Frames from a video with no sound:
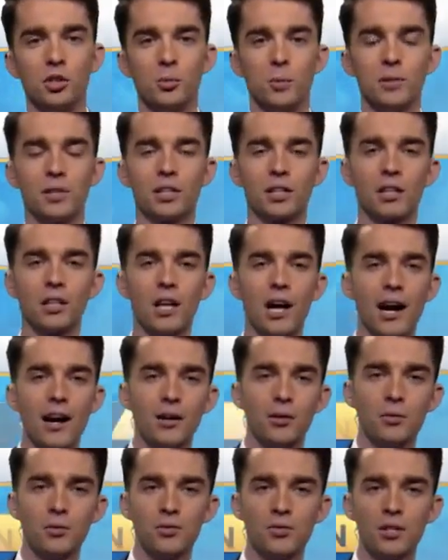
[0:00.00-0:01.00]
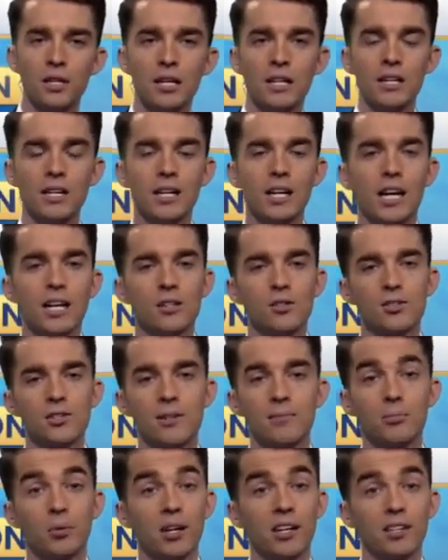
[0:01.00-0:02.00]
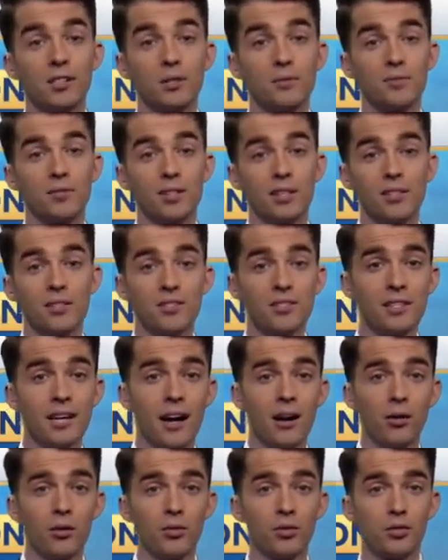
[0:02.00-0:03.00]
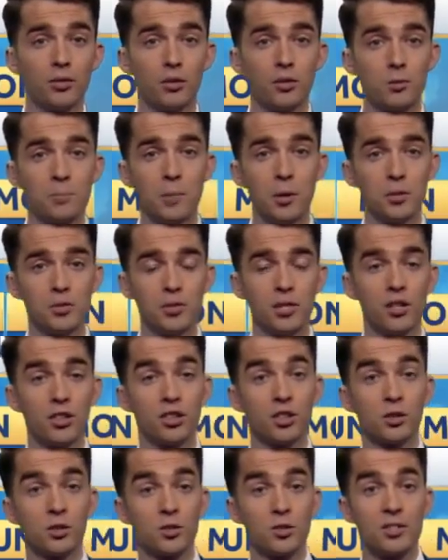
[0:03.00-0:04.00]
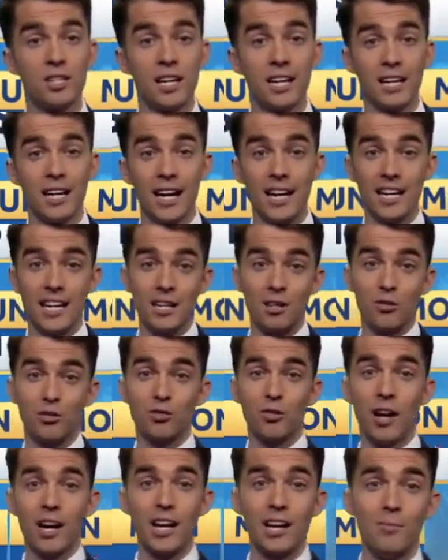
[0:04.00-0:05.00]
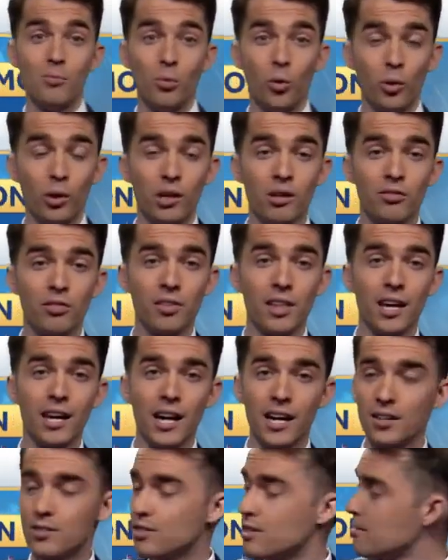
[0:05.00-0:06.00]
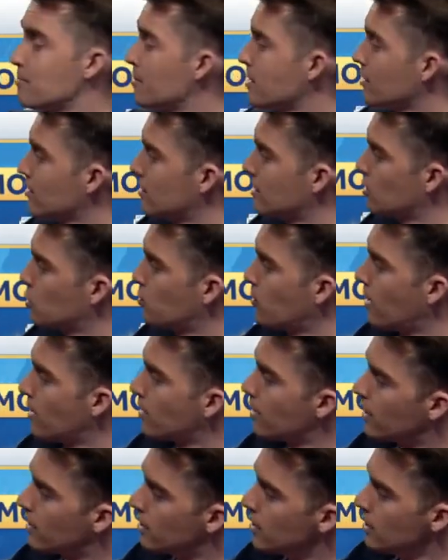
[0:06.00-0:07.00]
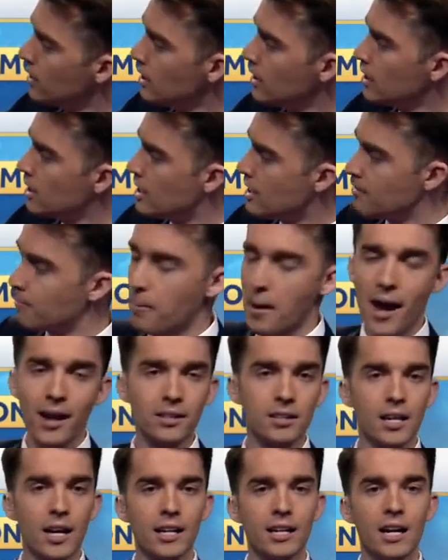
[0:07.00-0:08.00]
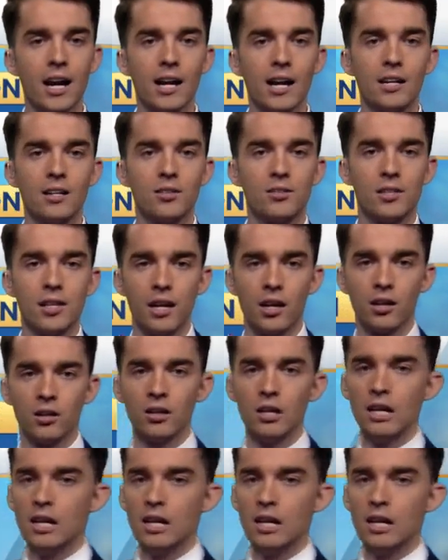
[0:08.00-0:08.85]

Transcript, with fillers: with the clouds and some breaks of sun south. So it's mostly Thursday night into Friday morning for that icy mix. That's why that impact icon is there.